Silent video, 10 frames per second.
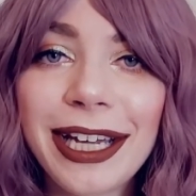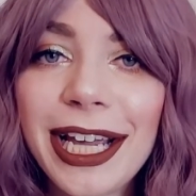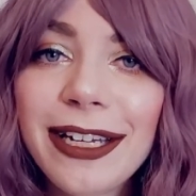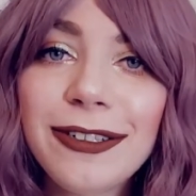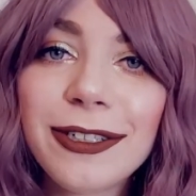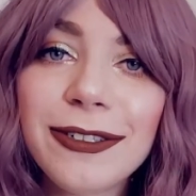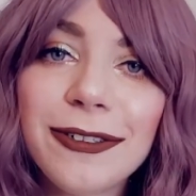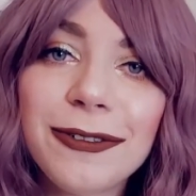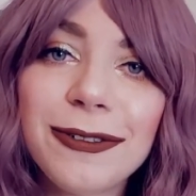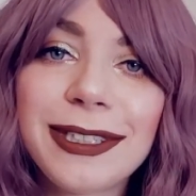
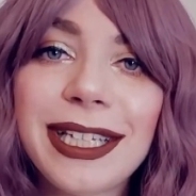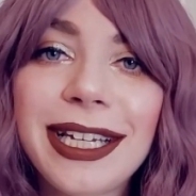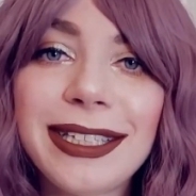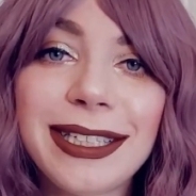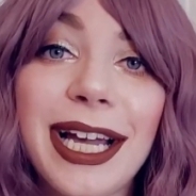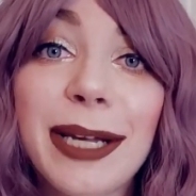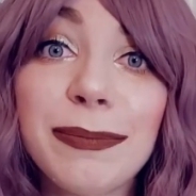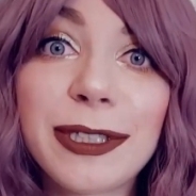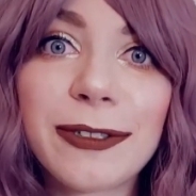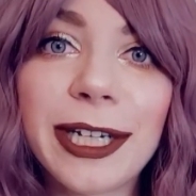Andrew says,
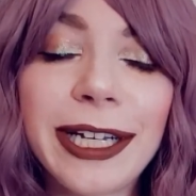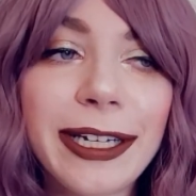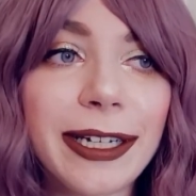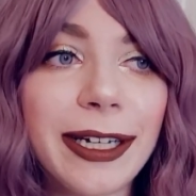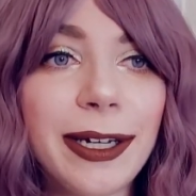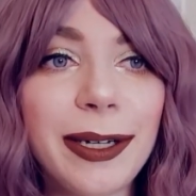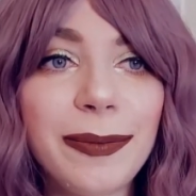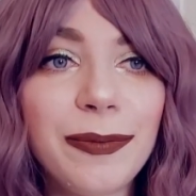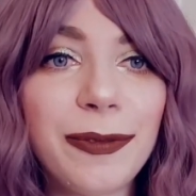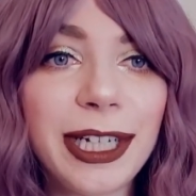I'm straight
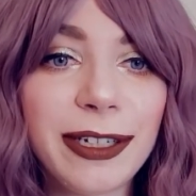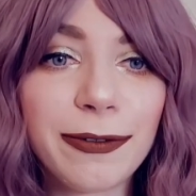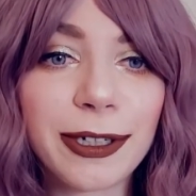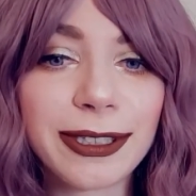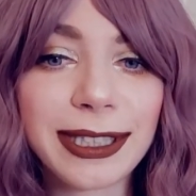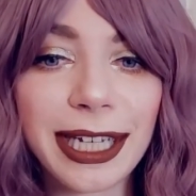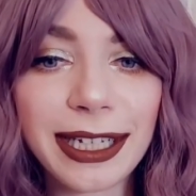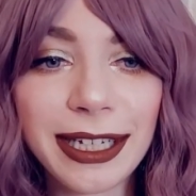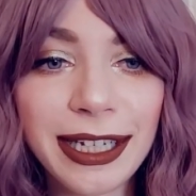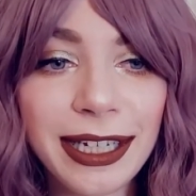when he first
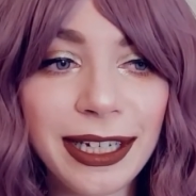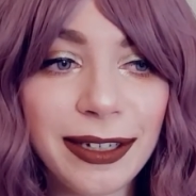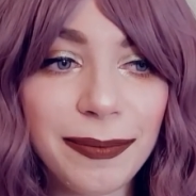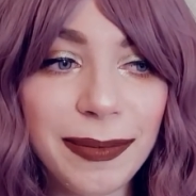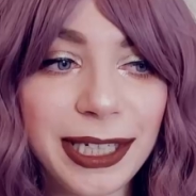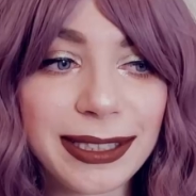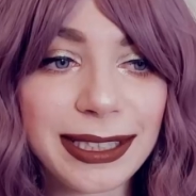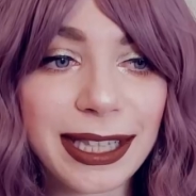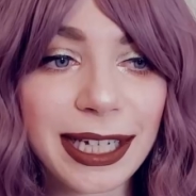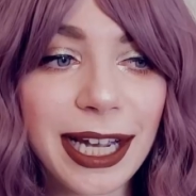like
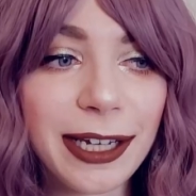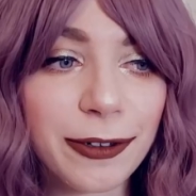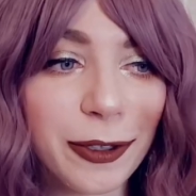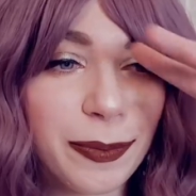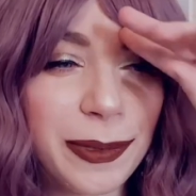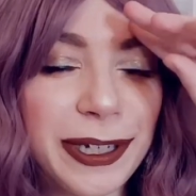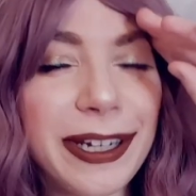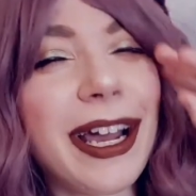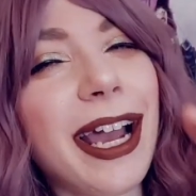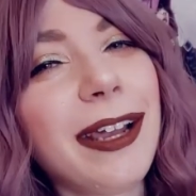meets the guy group,
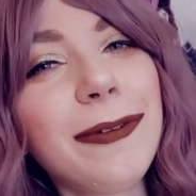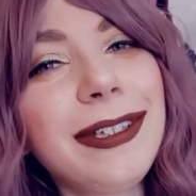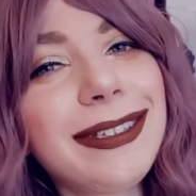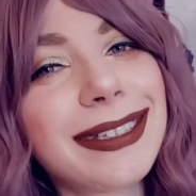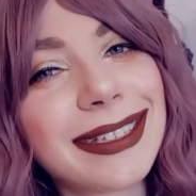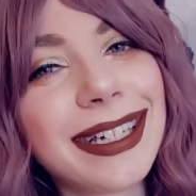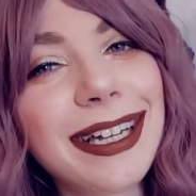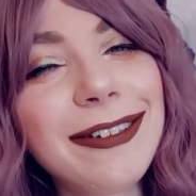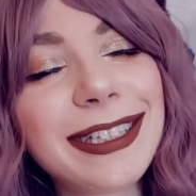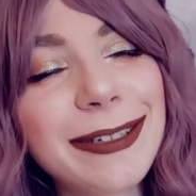and I was
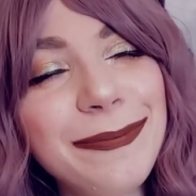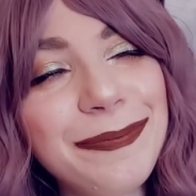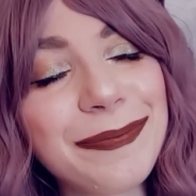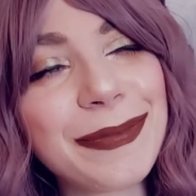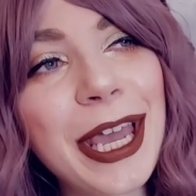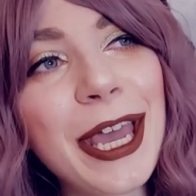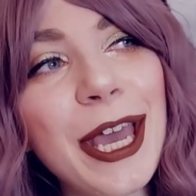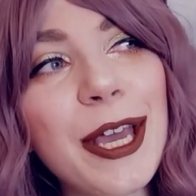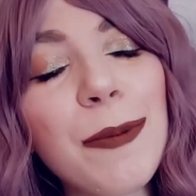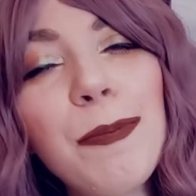like,
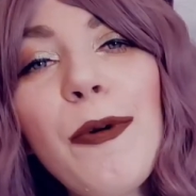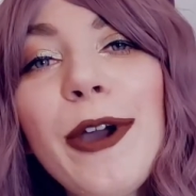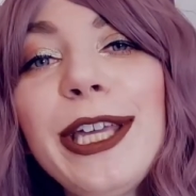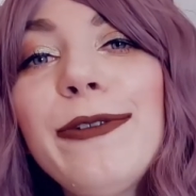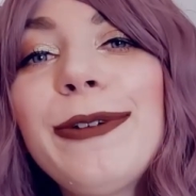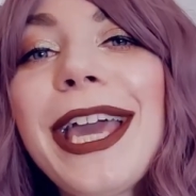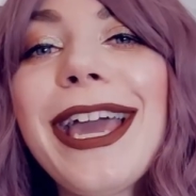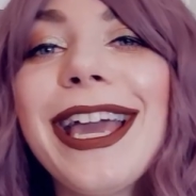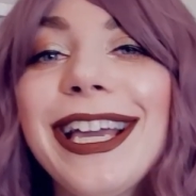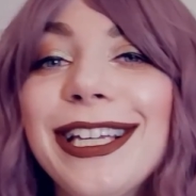boy, you
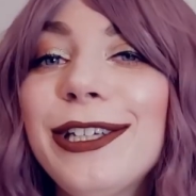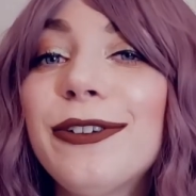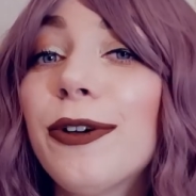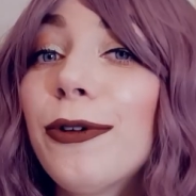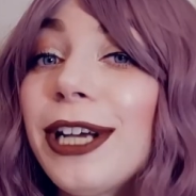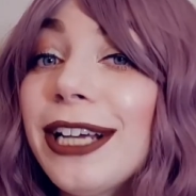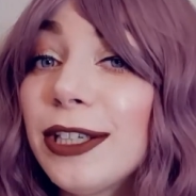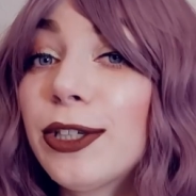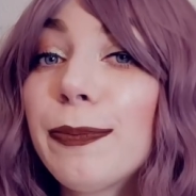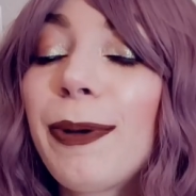gay, or
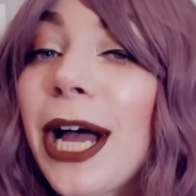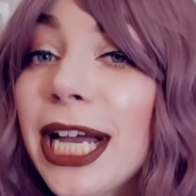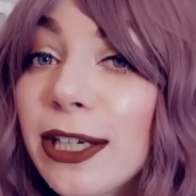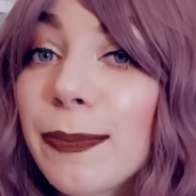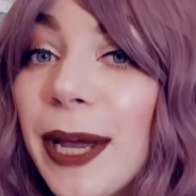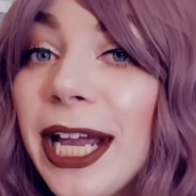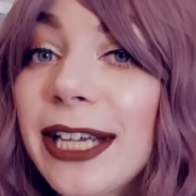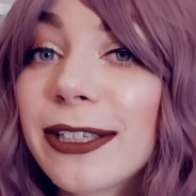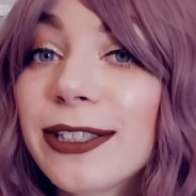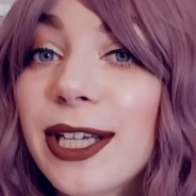you're bi, you're
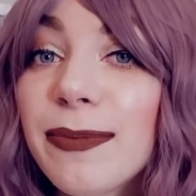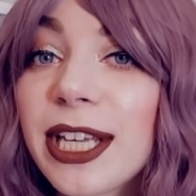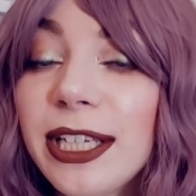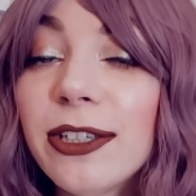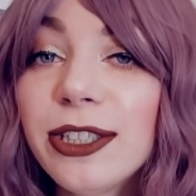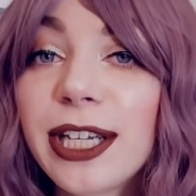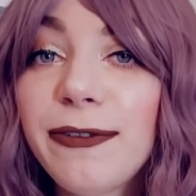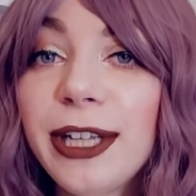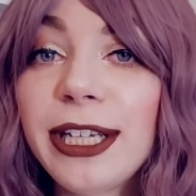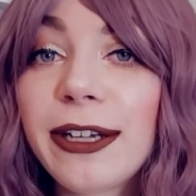pan, you're something, you're
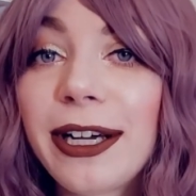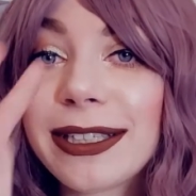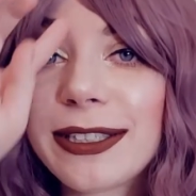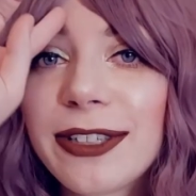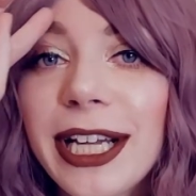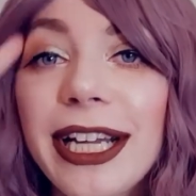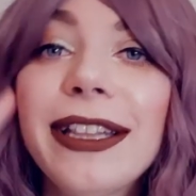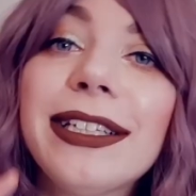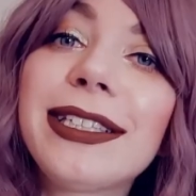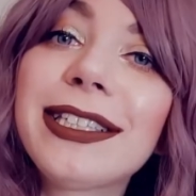definitely not straight.
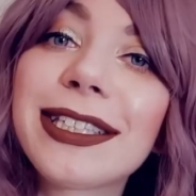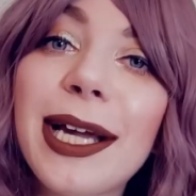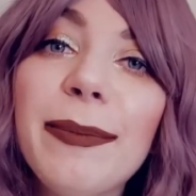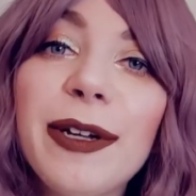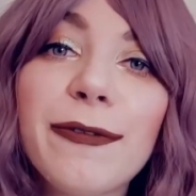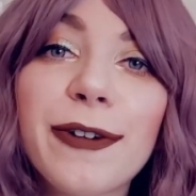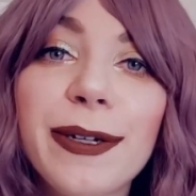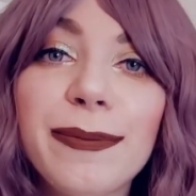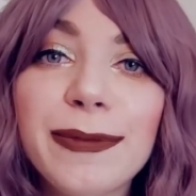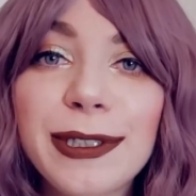And this is coming
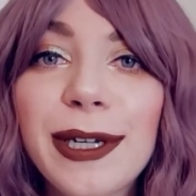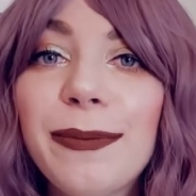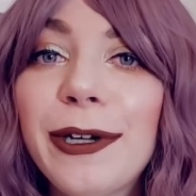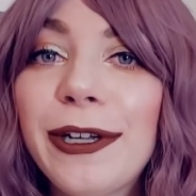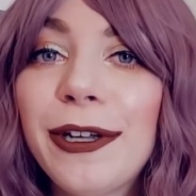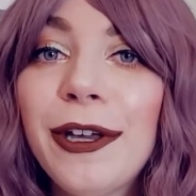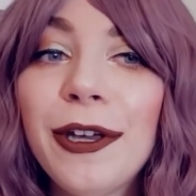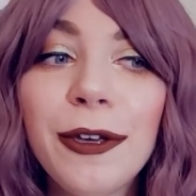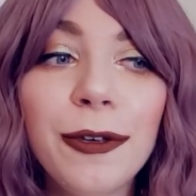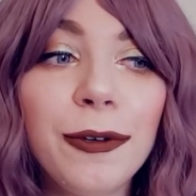from someone
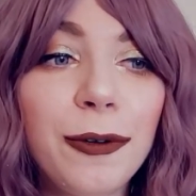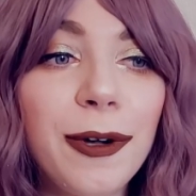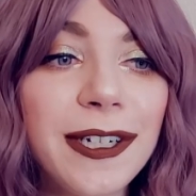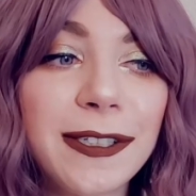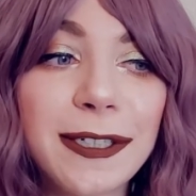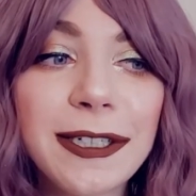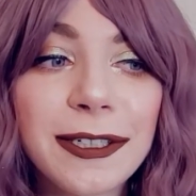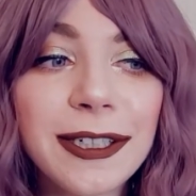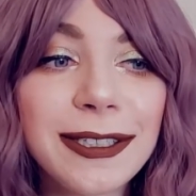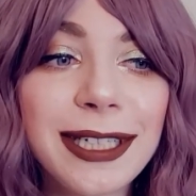who questioned
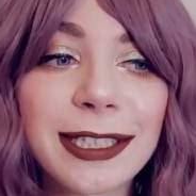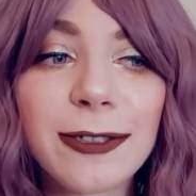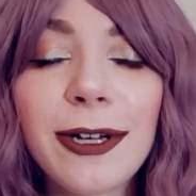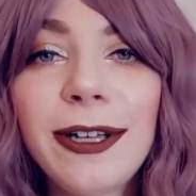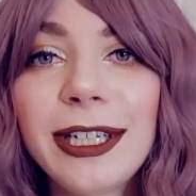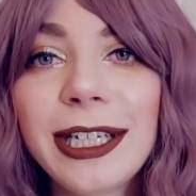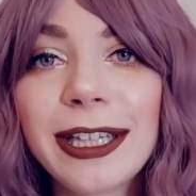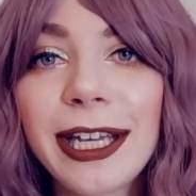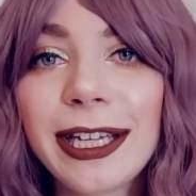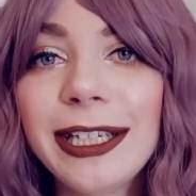her sexuality
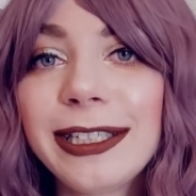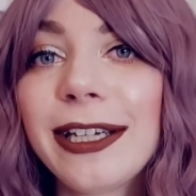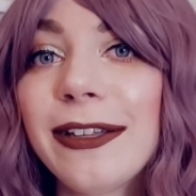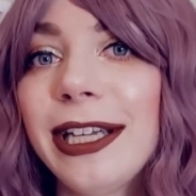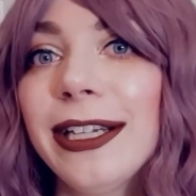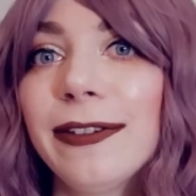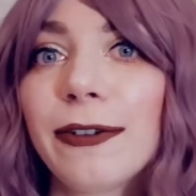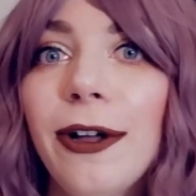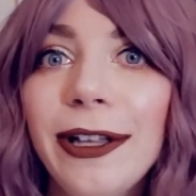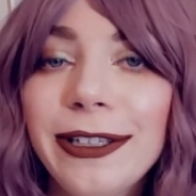like until the end
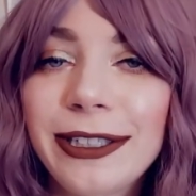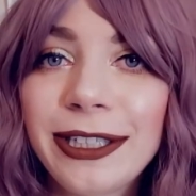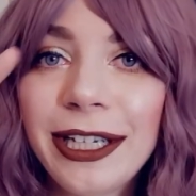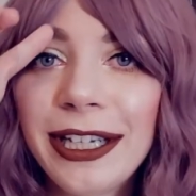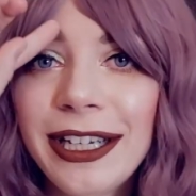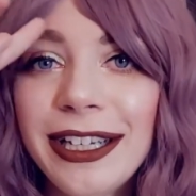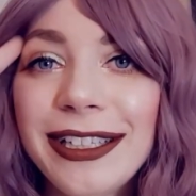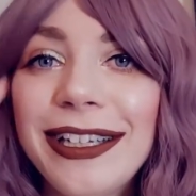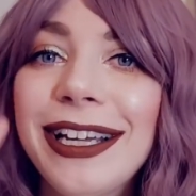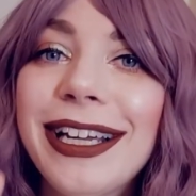of college.
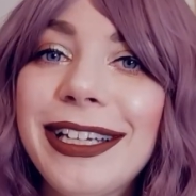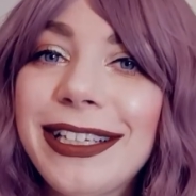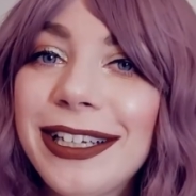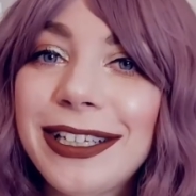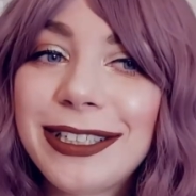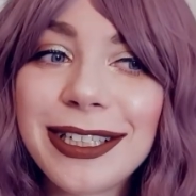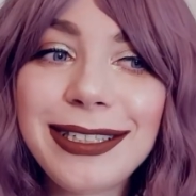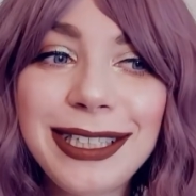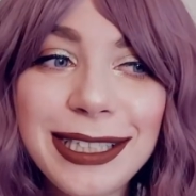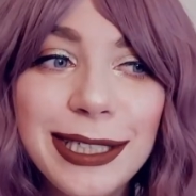And
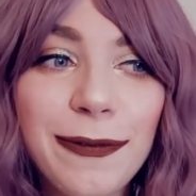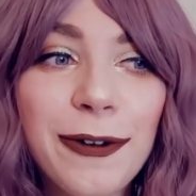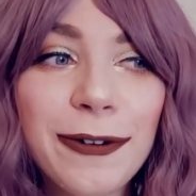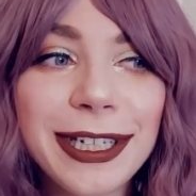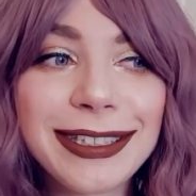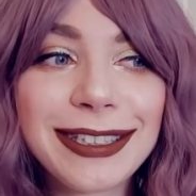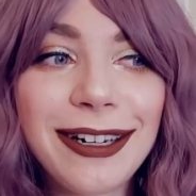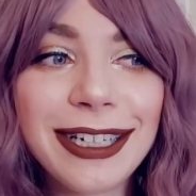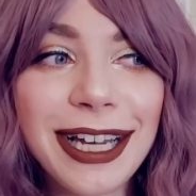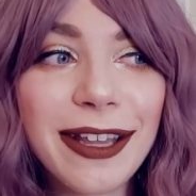just his focus
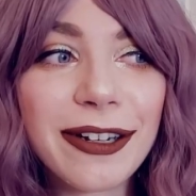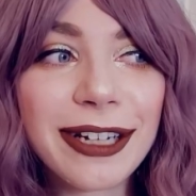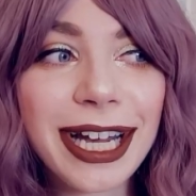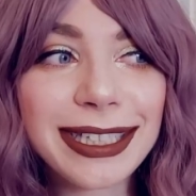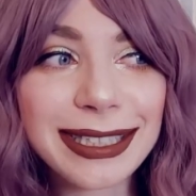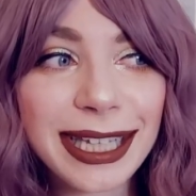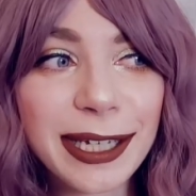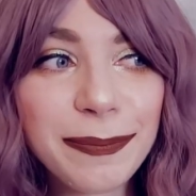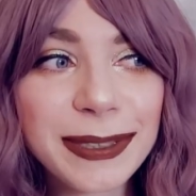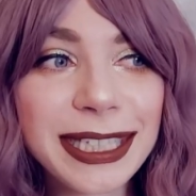on other guys'
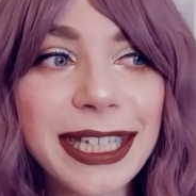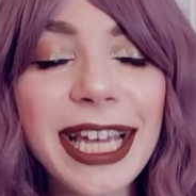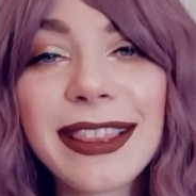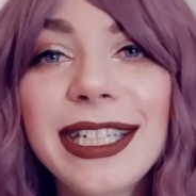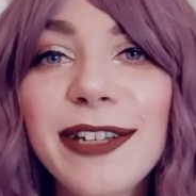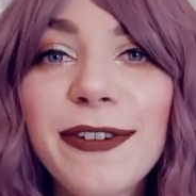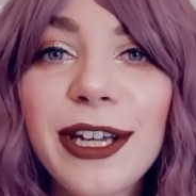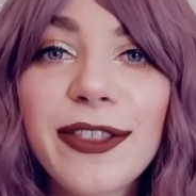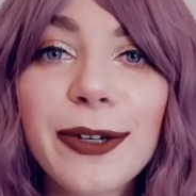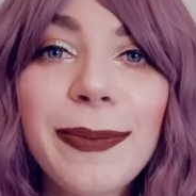lips and like the
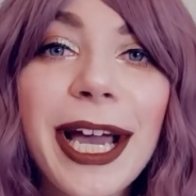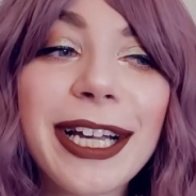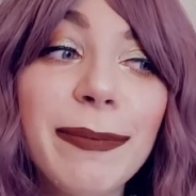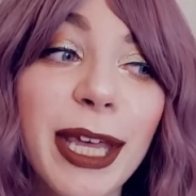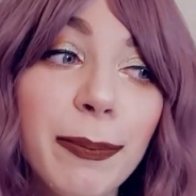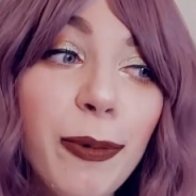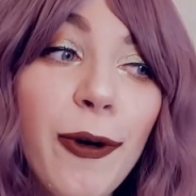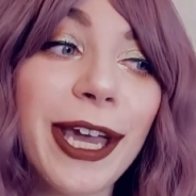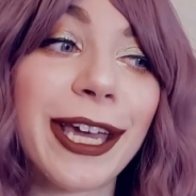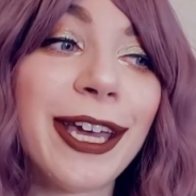divot of their back, I'm like,
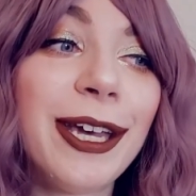boy,